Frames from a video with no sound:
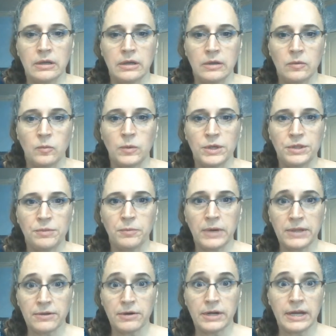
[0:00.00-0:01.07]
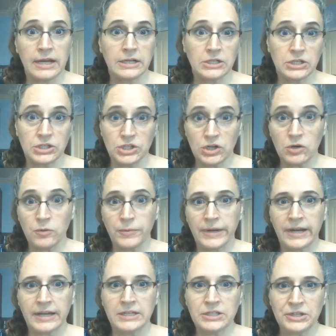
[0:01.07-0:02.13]
with whether or not to share what
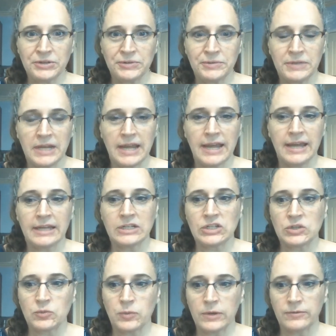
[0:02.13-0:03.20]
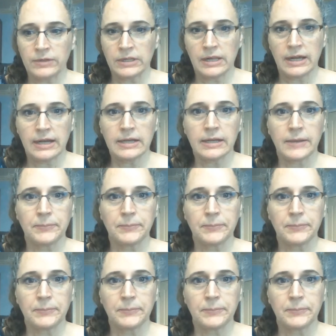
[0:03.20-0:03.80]
I showed at 12 o'clock